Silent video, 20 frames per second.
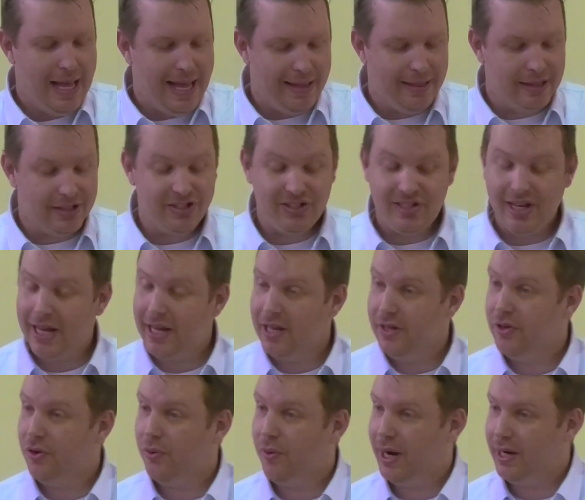And the
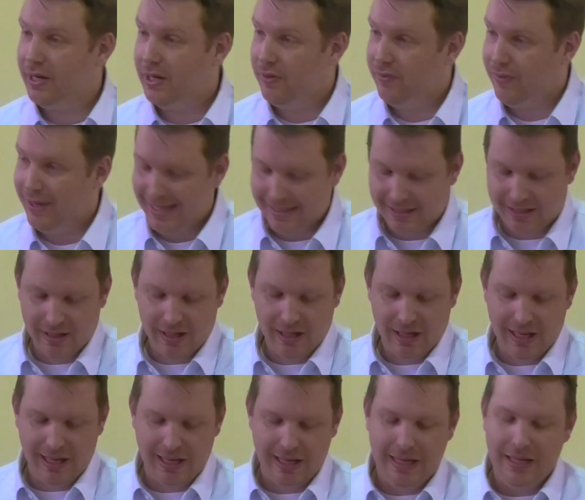second directive is
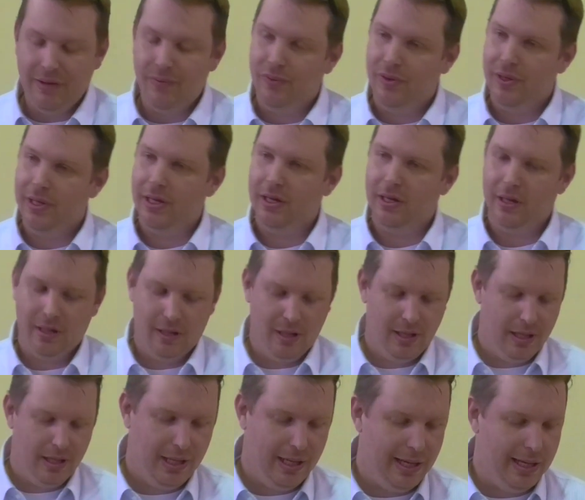living
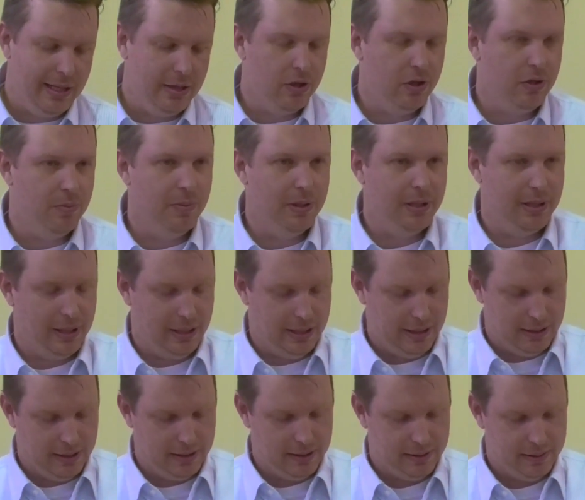in
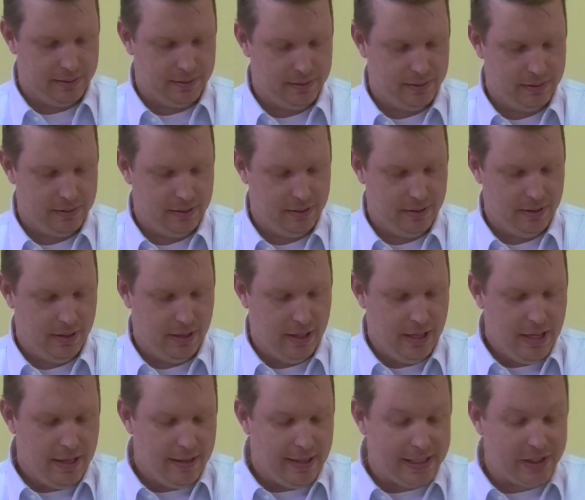humility.
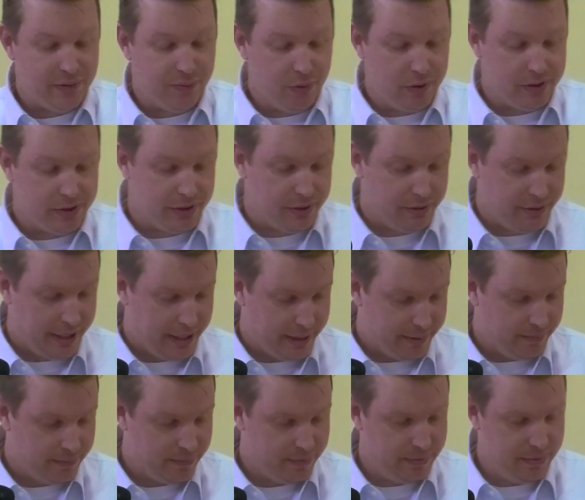That's verse 3.
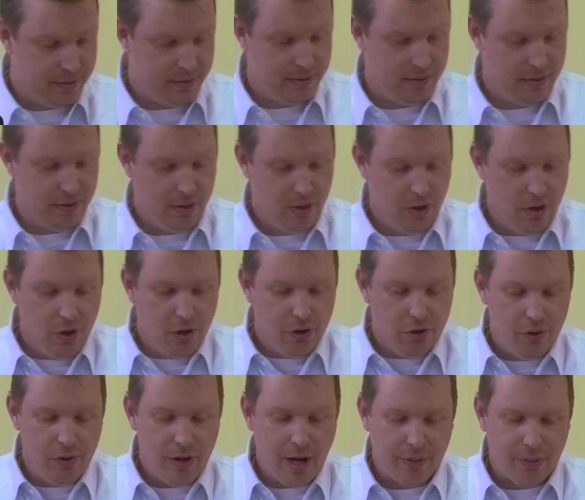
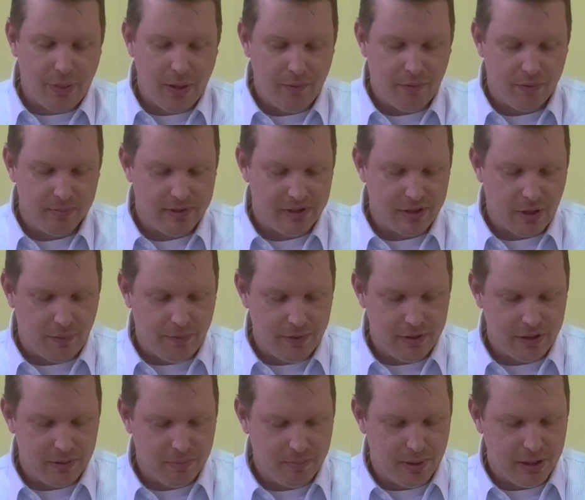Do nothing from
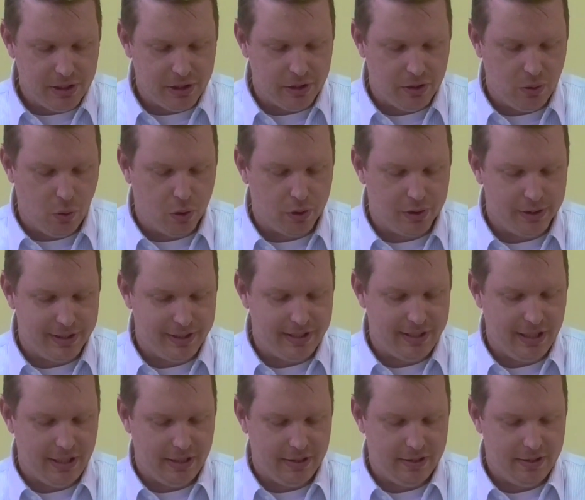selfish ambition or
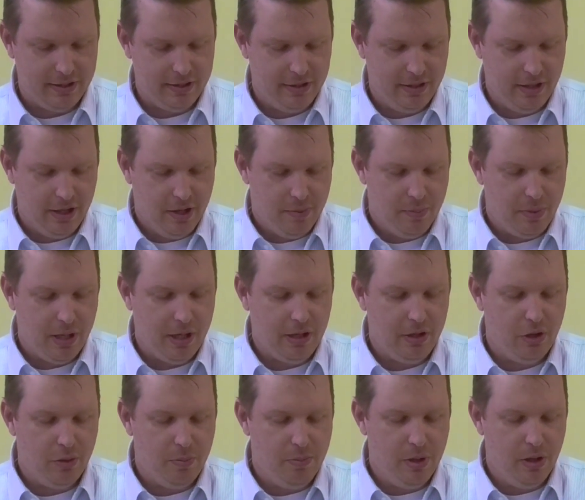conceit, but in
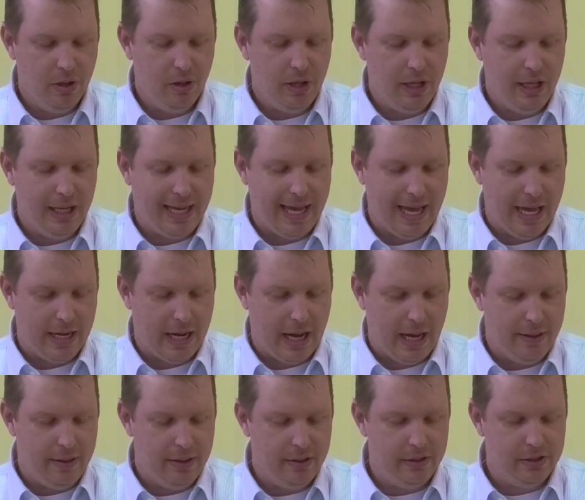humility count
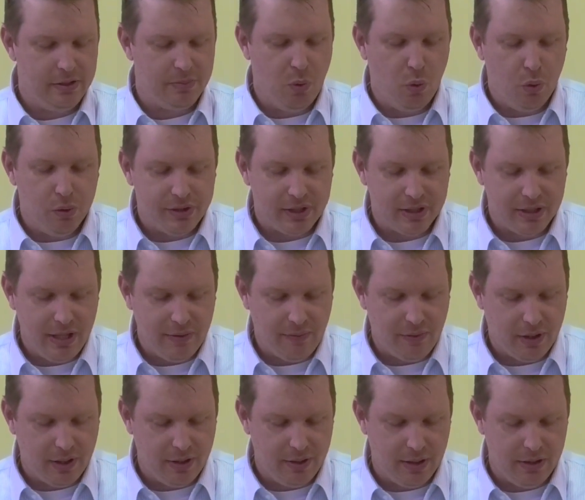others more
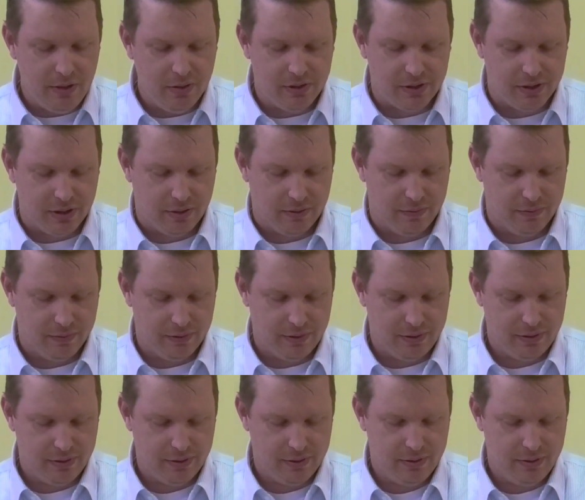significant than
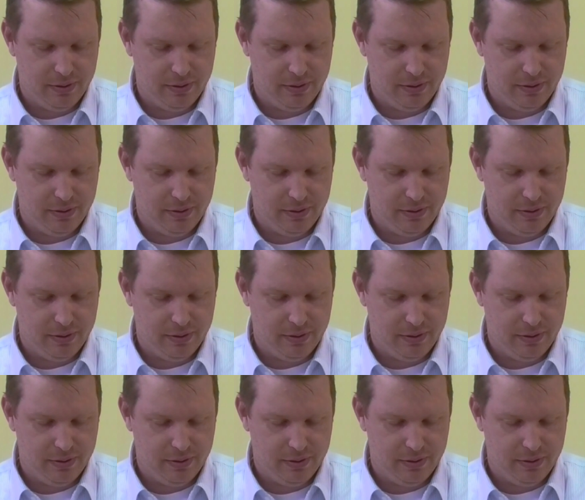yourselves.